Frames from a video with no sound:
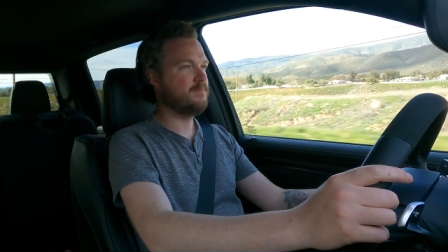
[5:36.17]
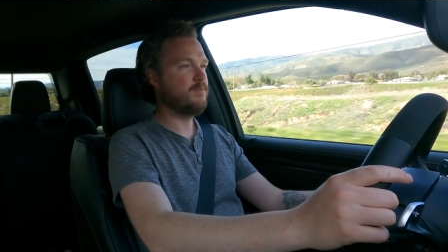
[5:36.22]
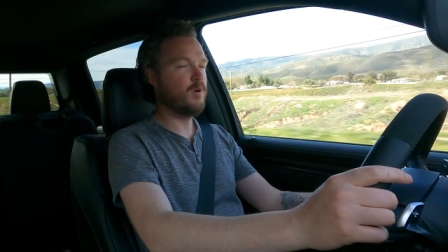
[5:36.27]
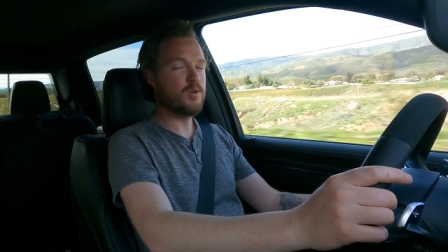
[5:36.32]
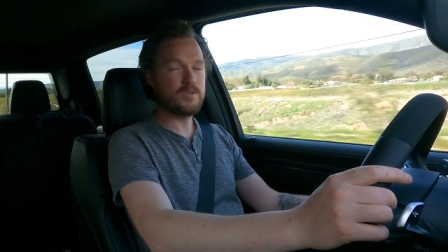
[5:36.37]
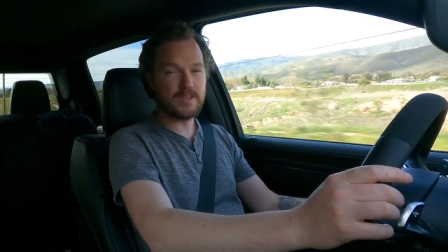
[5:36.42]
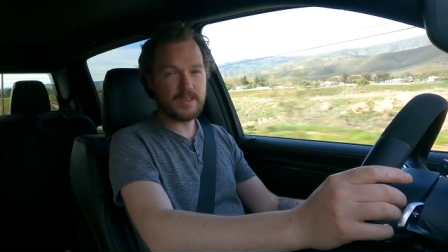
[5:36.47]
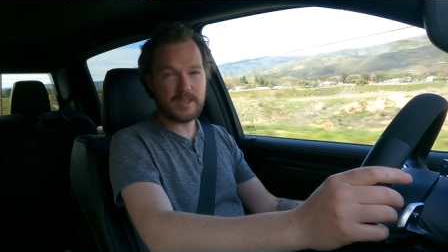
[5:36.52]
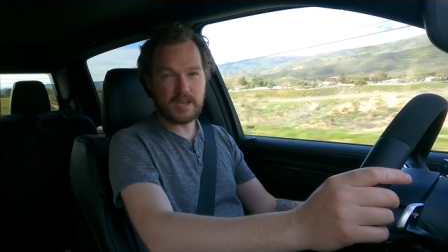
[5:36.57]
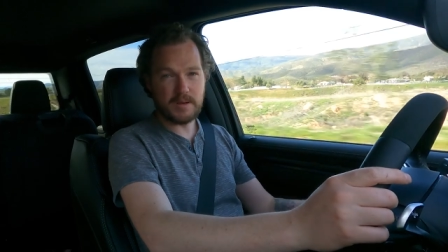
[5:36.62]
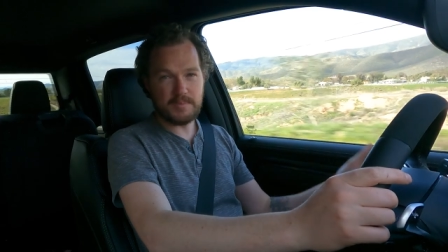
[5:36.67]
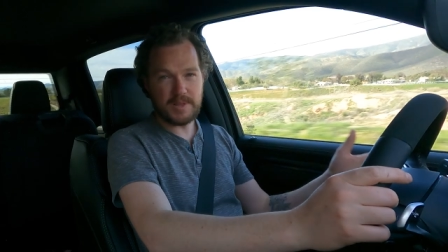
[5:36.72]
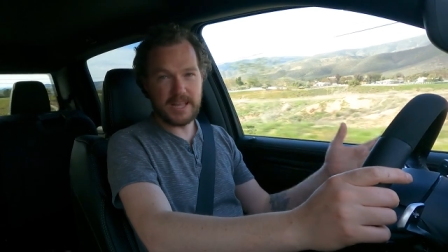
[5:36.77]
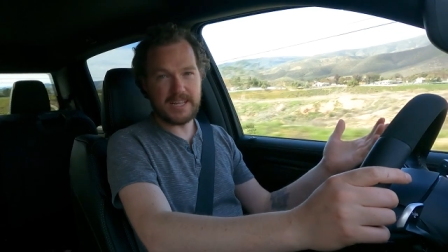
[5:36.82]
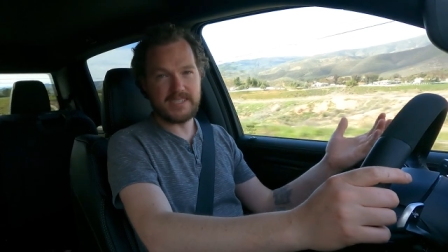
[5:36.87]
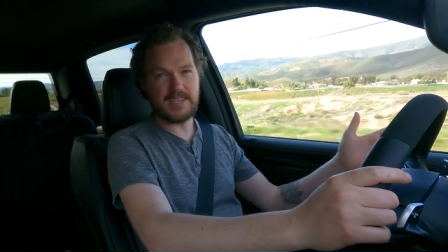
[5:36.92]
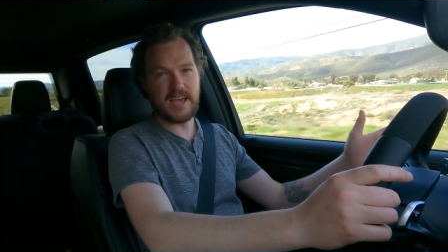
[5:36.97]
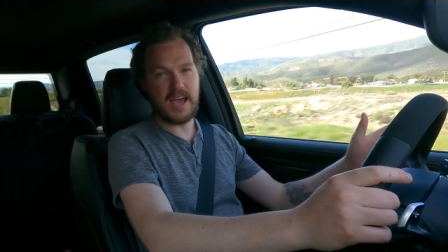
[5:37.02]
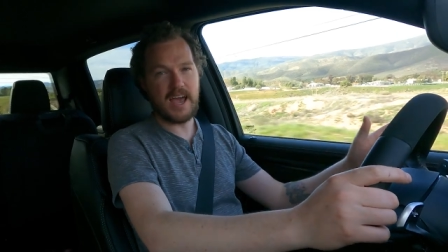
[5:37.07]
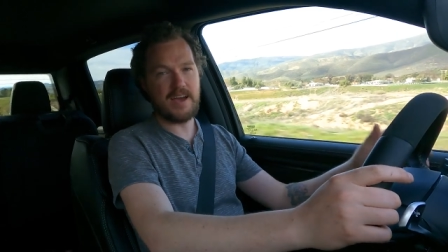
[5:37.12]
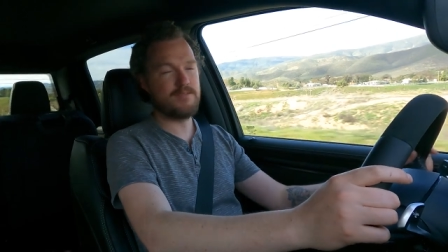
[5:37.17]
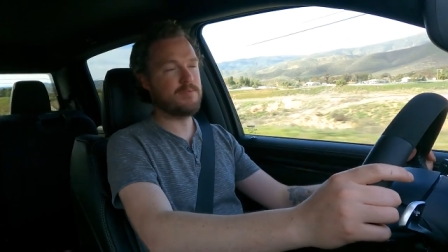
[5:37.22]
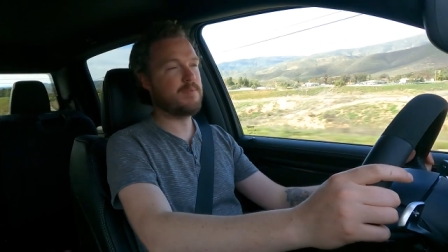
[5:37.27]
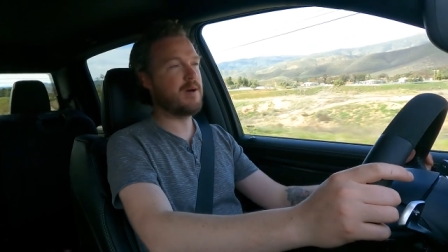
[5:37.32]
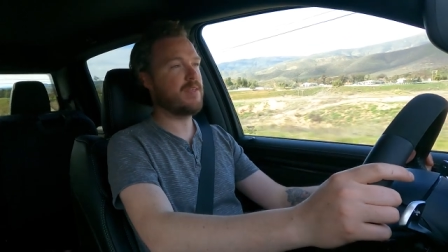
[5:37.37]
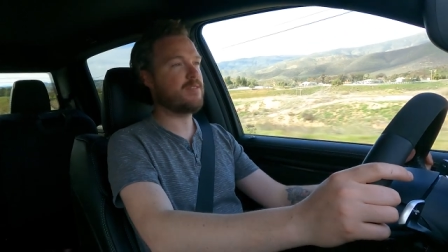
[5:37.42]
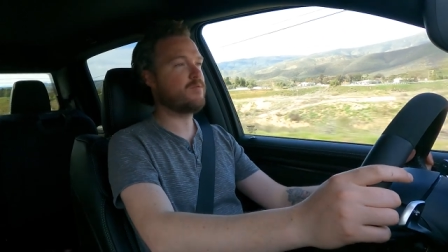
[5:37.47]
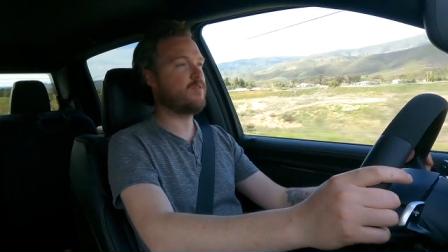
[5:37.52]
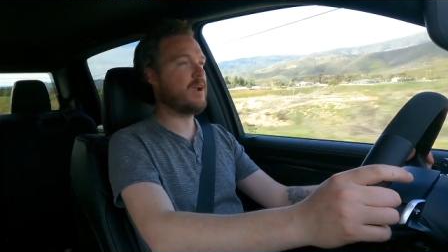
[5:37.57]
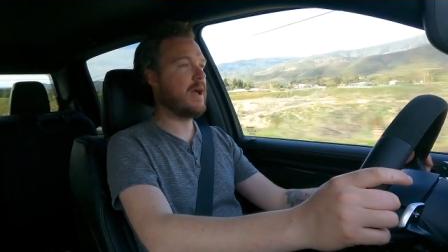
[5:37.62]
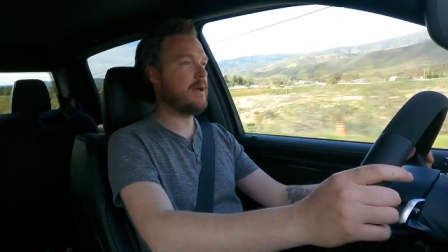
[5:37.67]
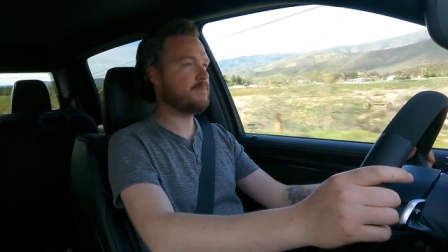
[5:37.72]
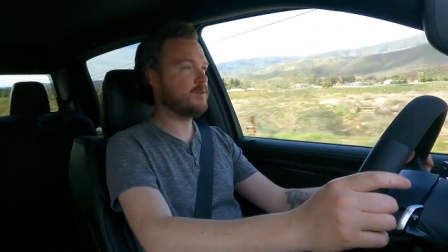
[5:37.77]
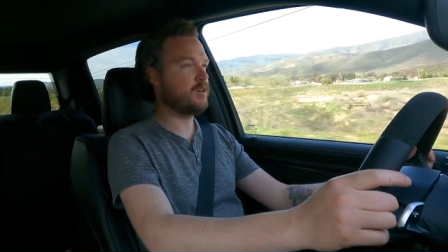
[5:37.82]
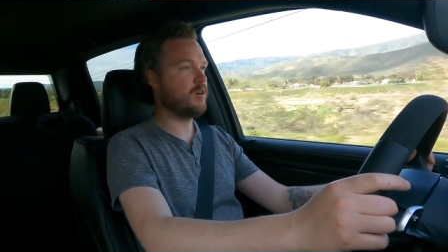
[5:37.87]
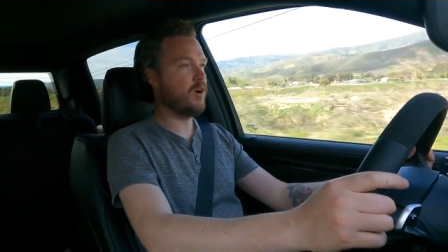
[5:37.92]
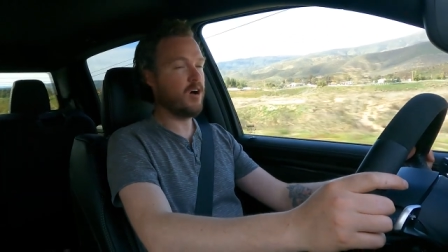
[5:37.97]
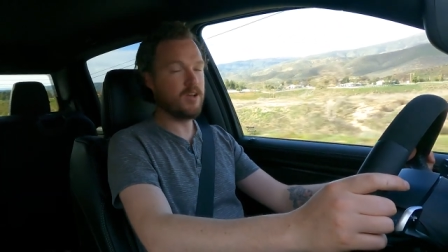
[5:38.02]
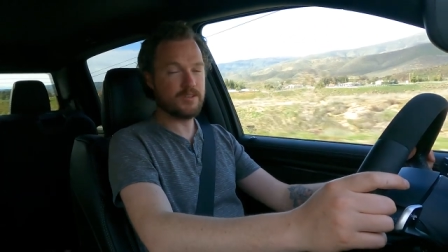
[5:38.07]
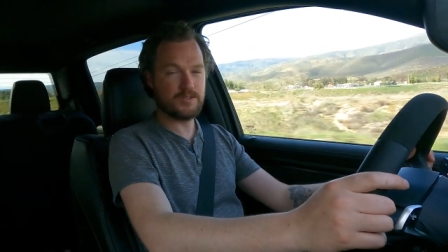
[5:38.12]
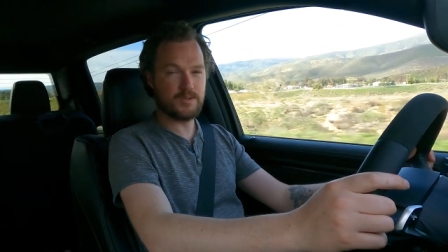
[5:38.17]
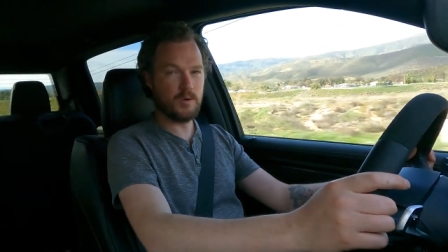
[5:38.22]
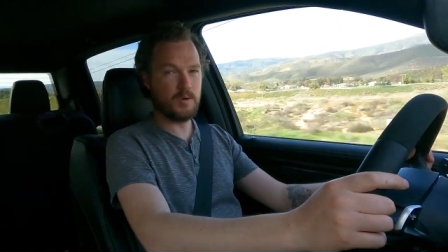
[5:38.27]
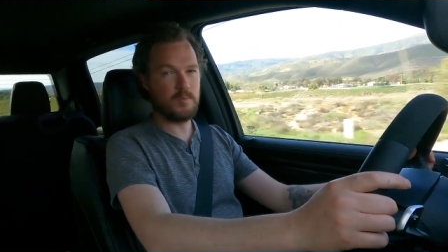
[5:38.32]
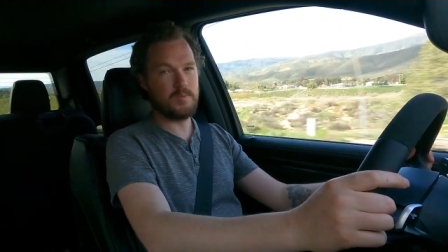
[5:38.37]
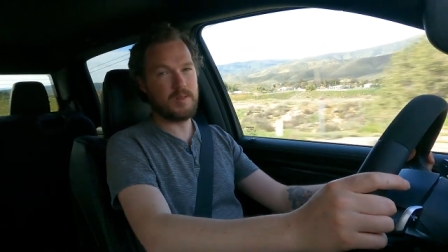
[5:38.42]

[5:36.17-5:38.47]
Most of the complaints I have about the Raptor also